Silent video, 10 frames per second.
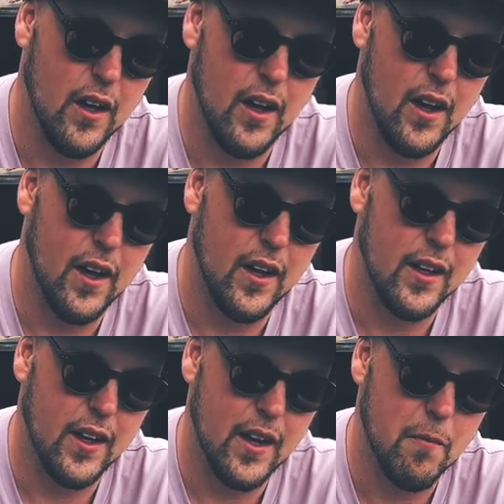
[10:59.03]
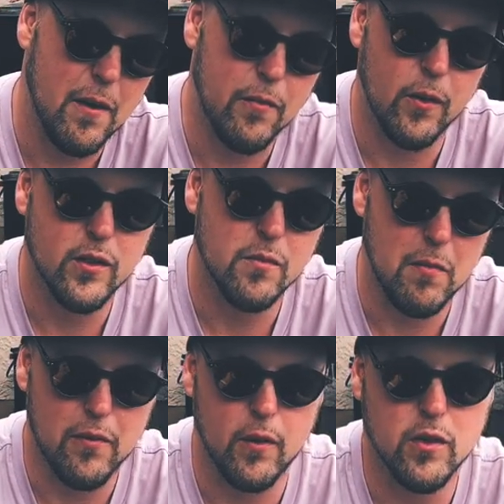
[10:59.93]
I get in my first
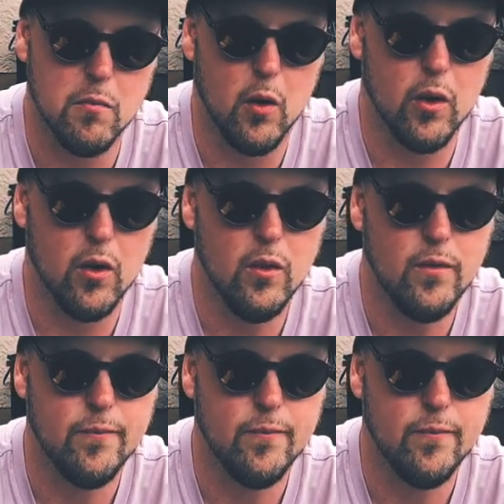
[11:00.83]
my first moto,